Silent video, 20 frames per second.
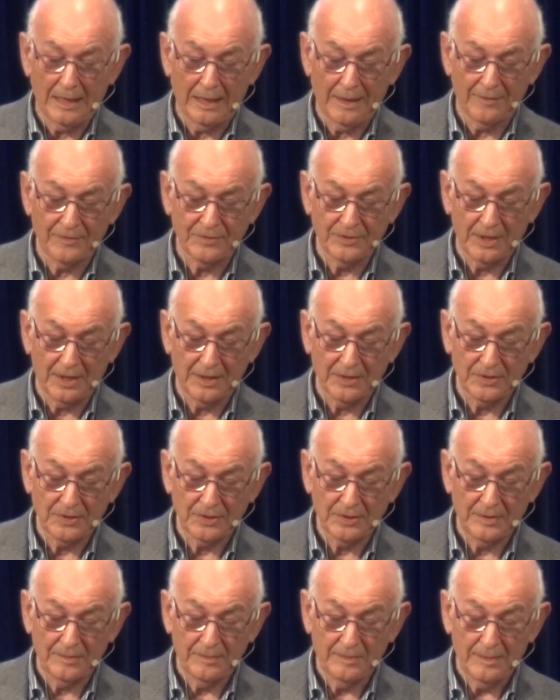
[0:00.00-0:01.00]
He loves
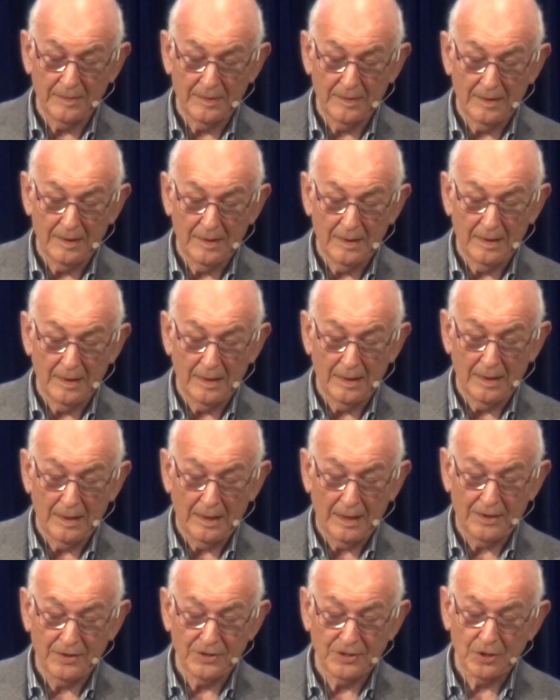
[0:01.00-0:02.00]
us.
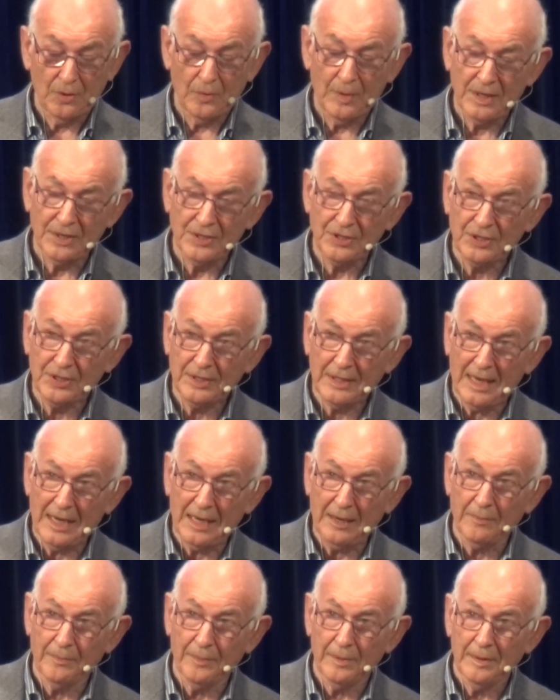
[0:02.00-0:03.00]
And so we
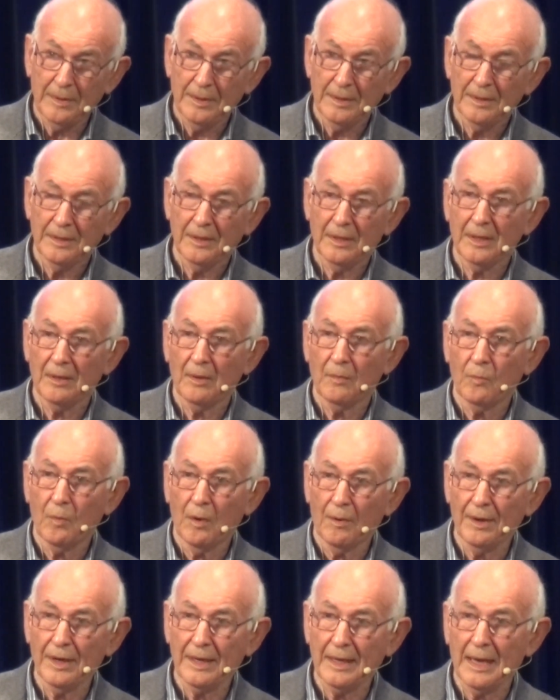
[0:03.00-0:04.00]
escape the
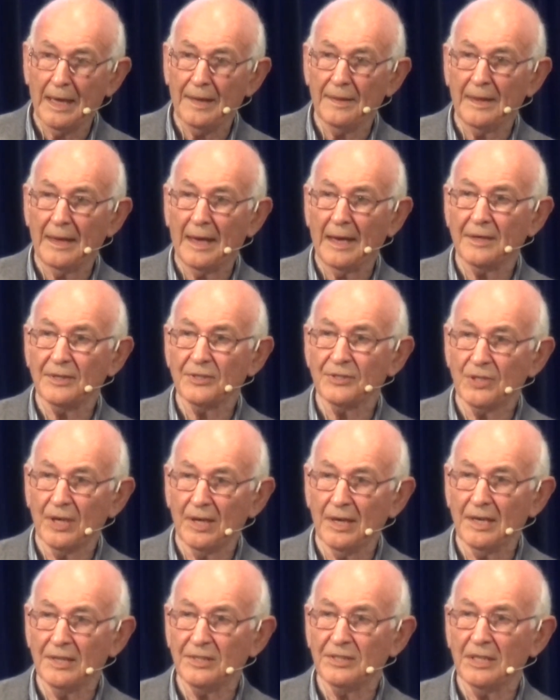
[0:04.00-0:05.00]
worry and the
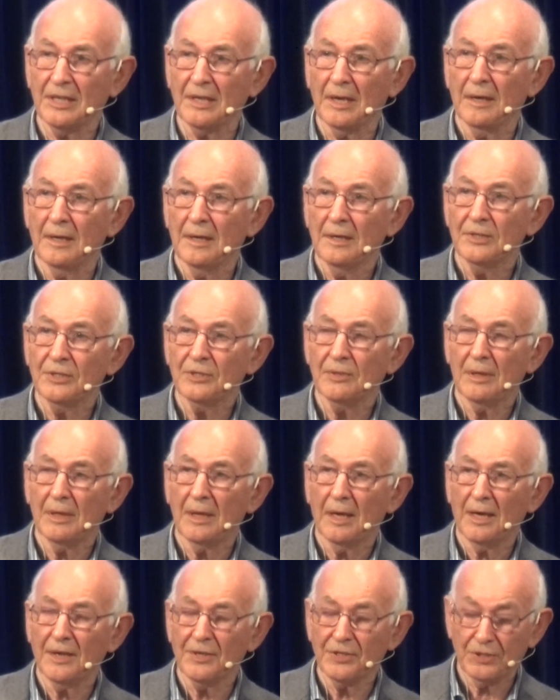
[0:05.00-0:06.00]
anxiety to a
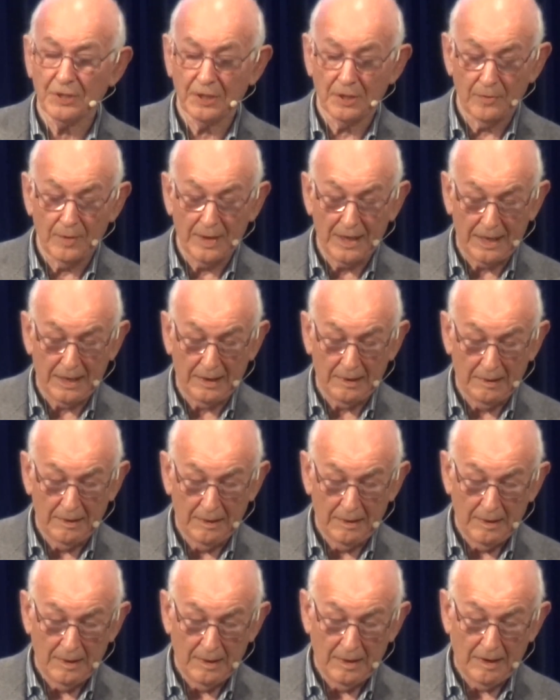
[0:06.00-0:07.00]
large degree
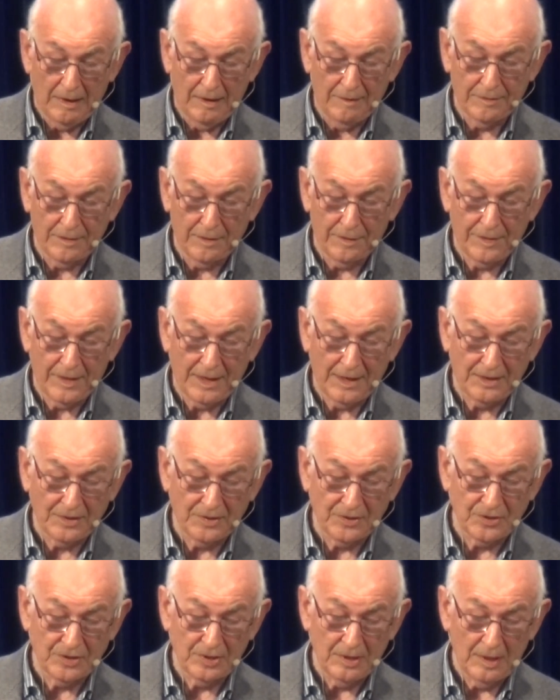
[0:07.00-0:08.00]
of the
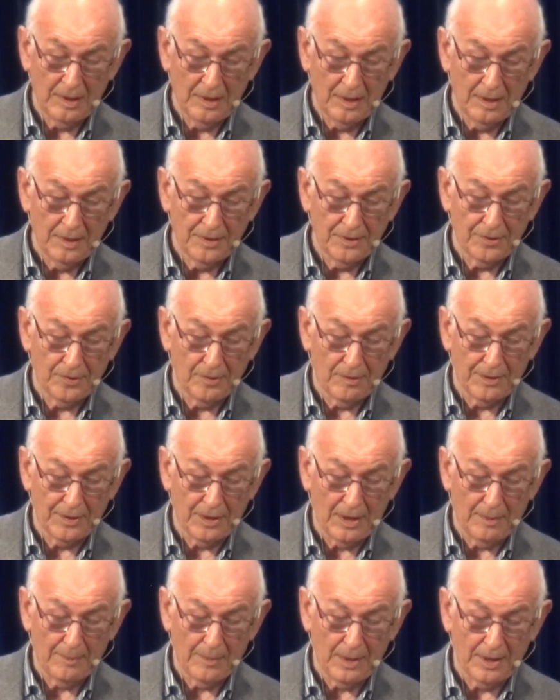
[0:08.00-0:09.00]
things that are on
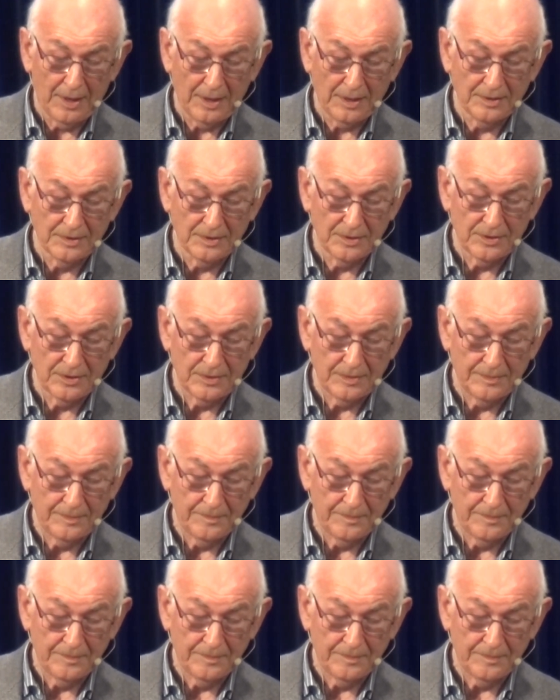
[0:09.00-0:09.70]
our minds.